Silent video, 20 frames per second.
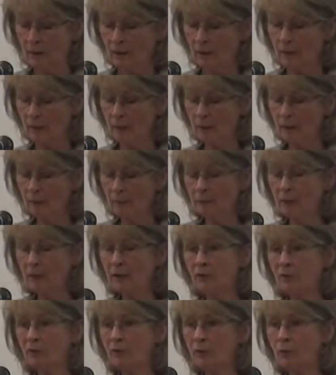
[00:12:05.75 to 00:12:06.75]

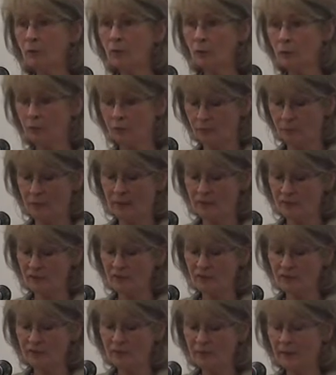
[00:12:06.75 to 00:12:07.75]
And of course, as I
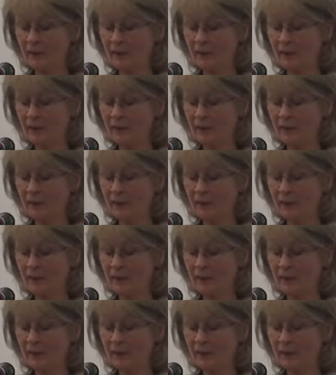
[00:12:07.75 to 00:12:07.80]
said,